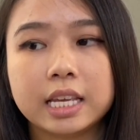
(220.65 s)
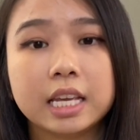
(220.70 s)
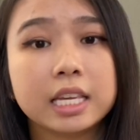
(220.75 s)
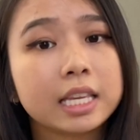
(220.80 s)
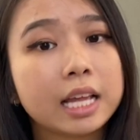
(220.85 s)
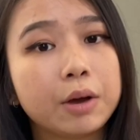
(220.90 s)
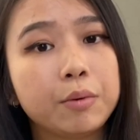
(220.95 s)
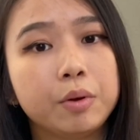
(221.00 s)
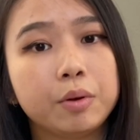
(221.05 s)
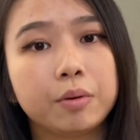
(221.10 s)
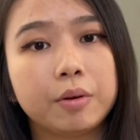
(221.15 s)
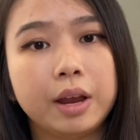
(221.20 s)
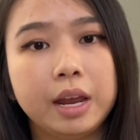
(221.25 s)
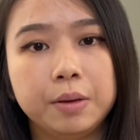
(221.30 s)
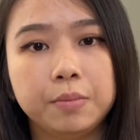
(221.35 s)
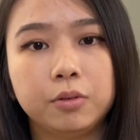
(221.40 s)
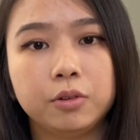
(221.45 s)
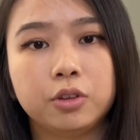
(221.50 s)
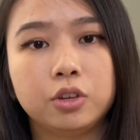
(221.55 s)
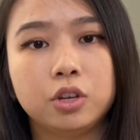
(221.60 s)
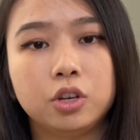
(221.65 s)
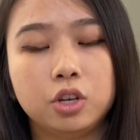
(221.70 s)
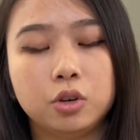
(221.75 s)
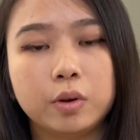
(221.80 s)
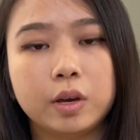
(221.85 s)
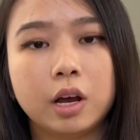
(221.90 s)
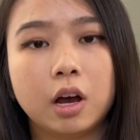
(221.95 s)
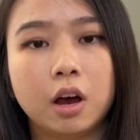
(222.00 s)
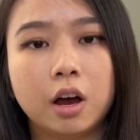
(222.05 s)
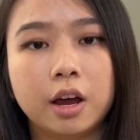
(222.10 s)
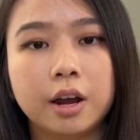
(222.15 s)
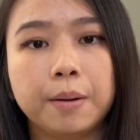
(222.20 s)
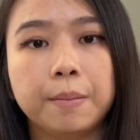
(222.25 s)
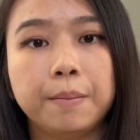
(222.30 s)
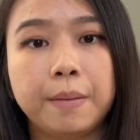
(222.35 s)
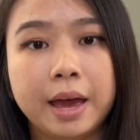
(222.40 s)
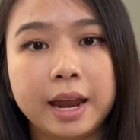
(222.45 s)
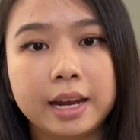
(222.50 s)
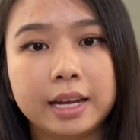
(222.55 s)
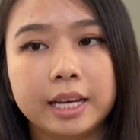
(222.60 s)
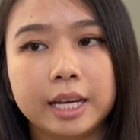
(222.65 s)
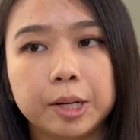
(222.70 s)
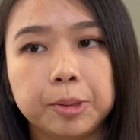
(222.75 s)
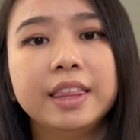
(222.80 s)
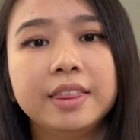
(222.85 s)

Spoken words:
is that we were able to do it on Manikin.